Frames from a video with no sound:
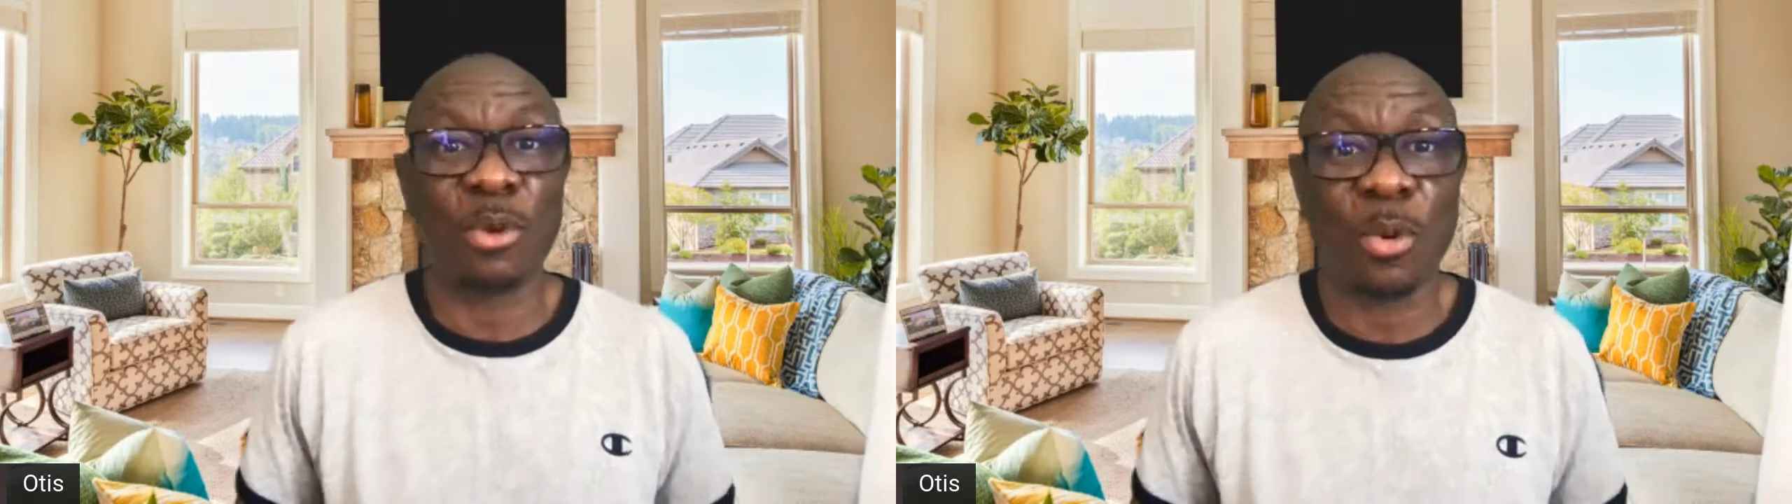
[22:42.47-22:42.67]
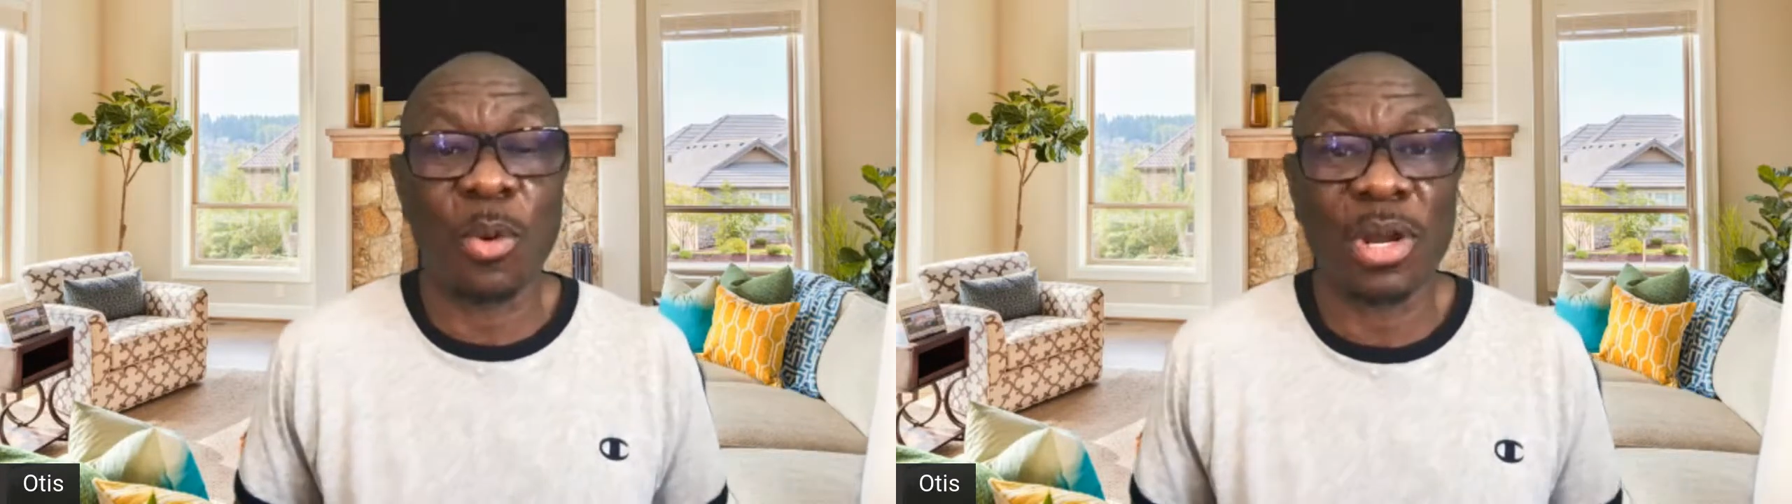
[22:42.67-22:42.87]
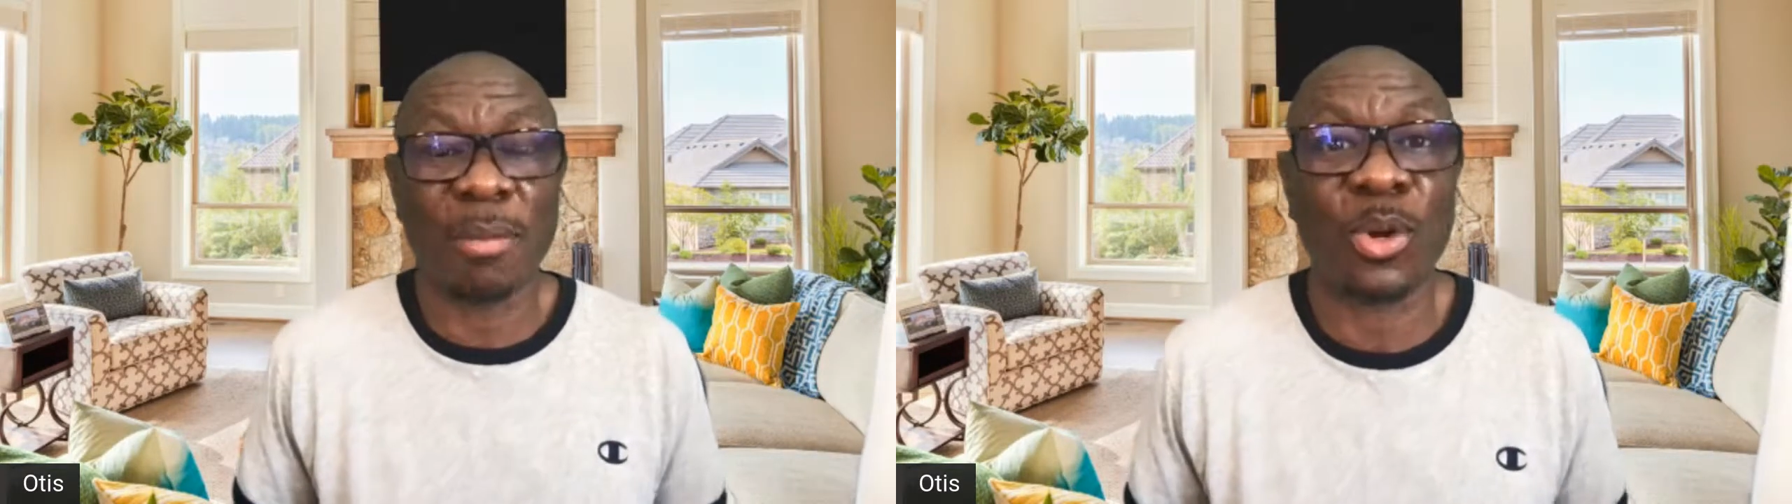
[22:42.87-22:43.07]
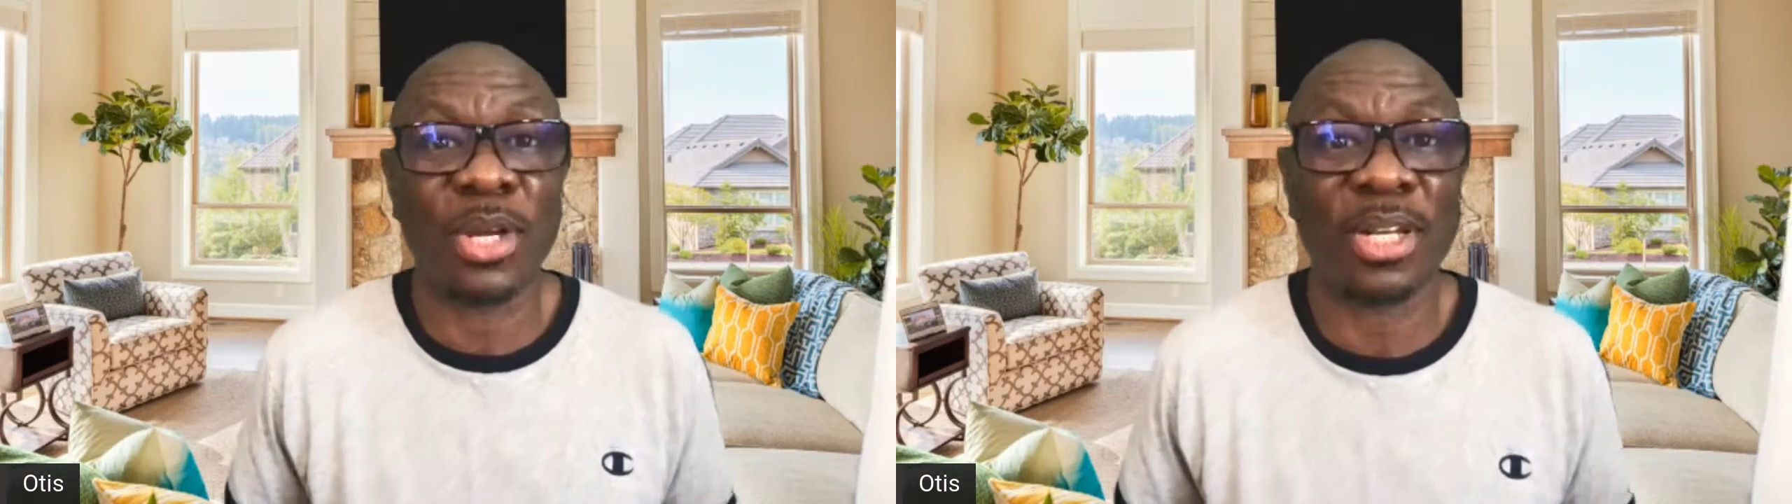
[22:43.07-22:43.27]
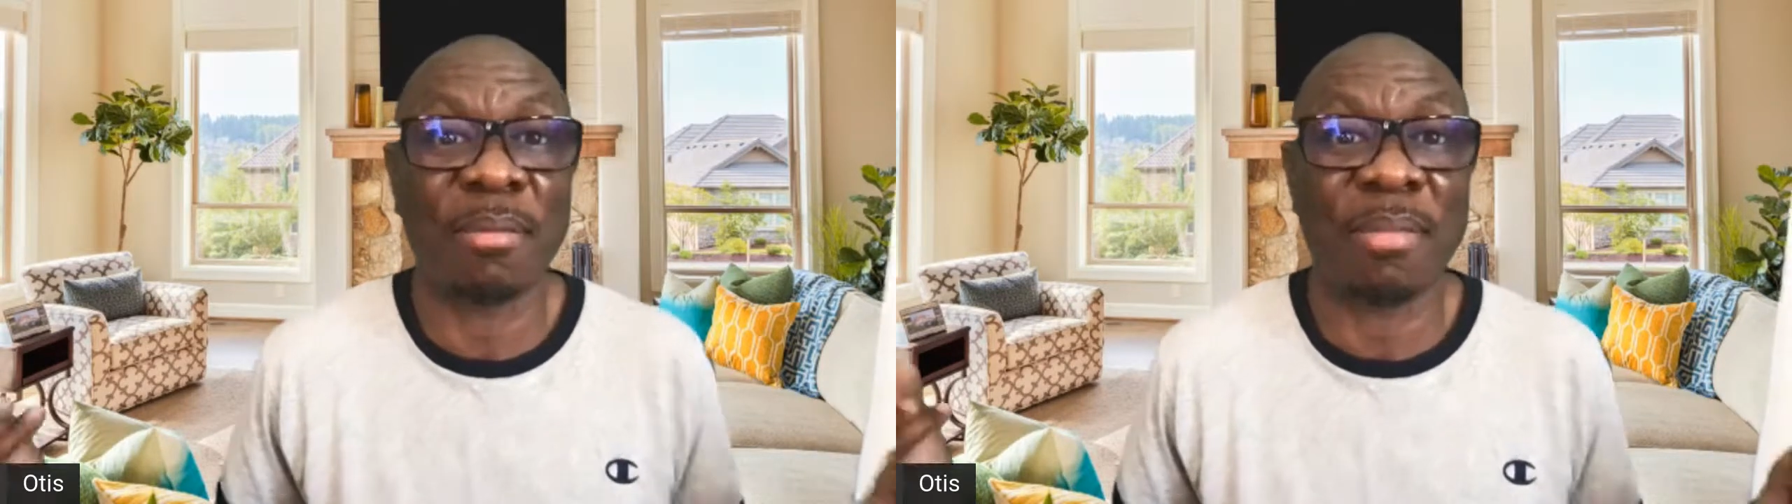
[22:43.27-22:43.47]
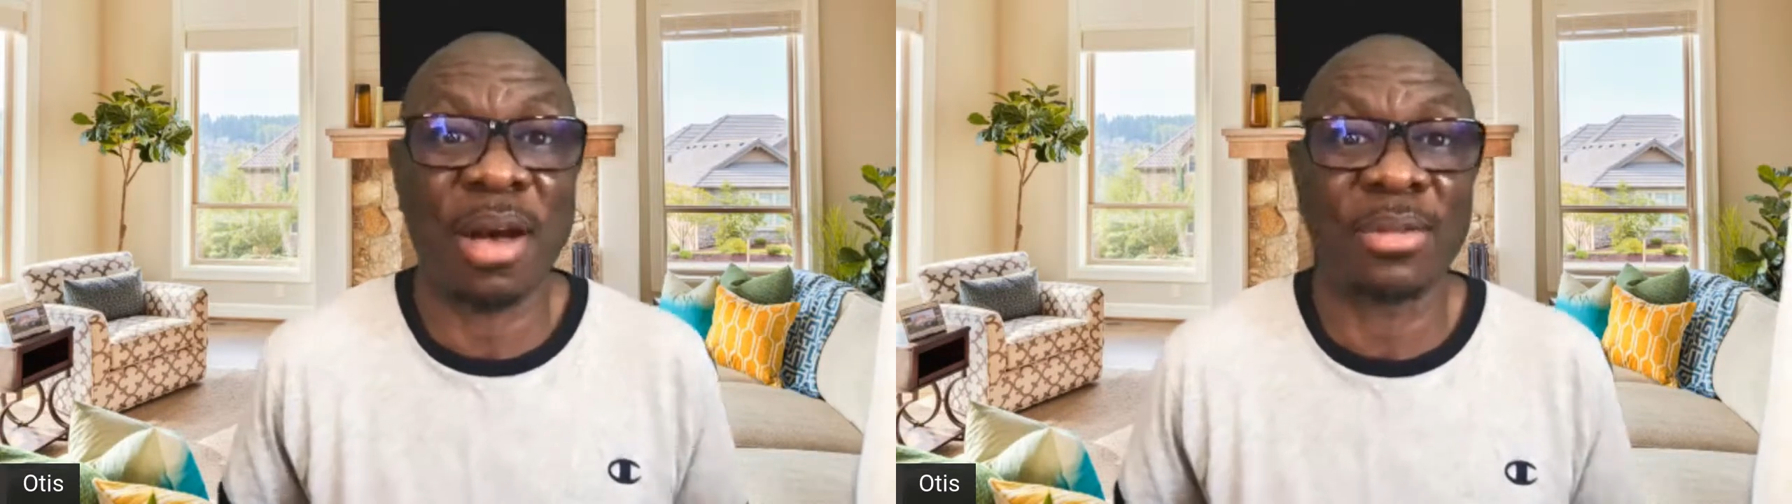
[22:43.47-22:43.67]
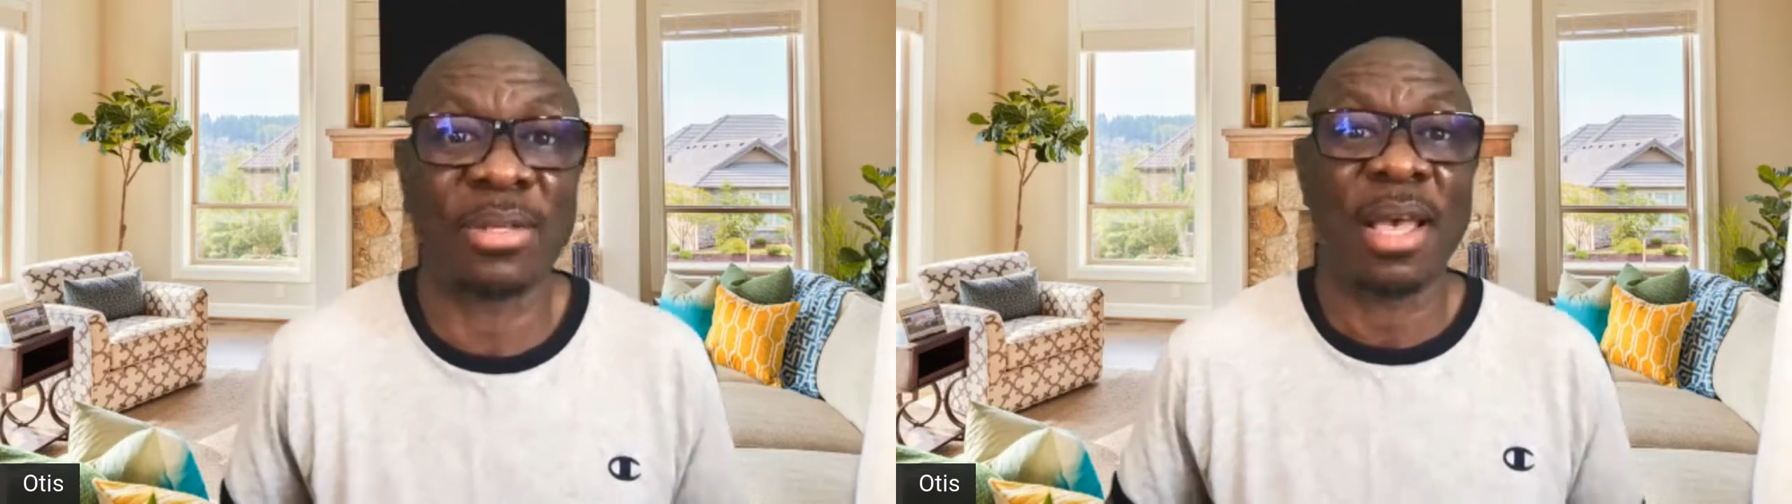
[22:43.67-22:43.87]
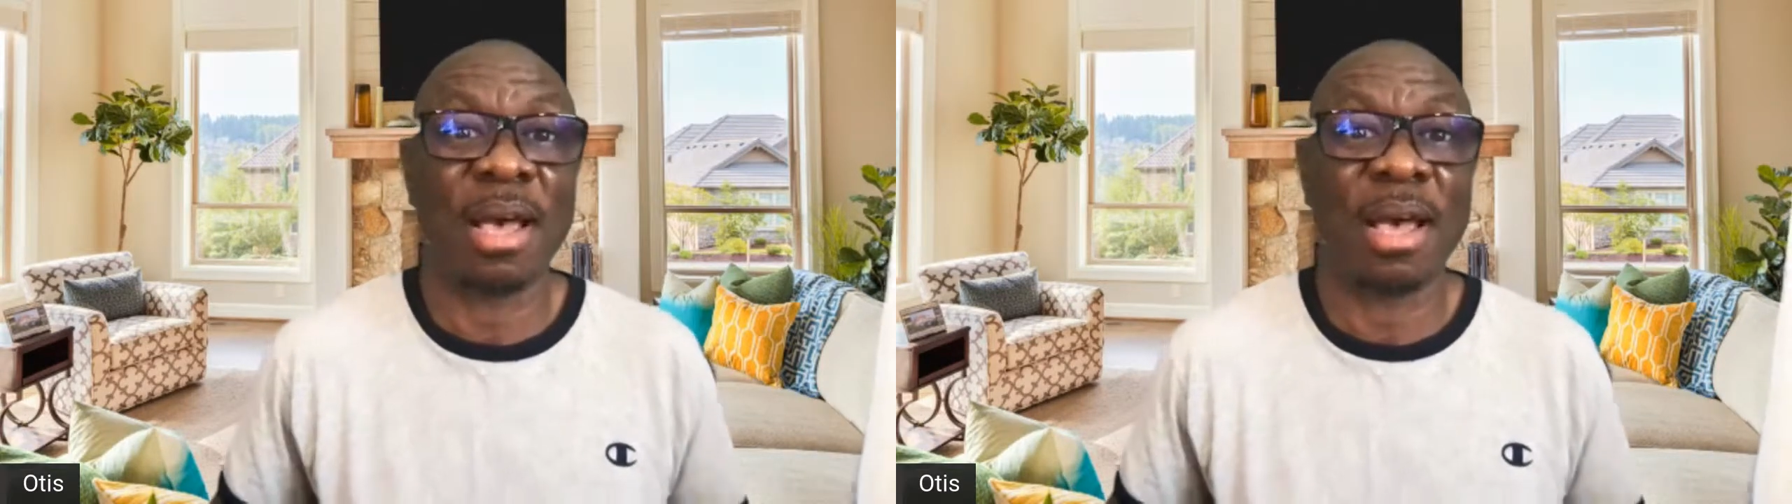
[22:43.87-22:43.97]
know what I'm talking about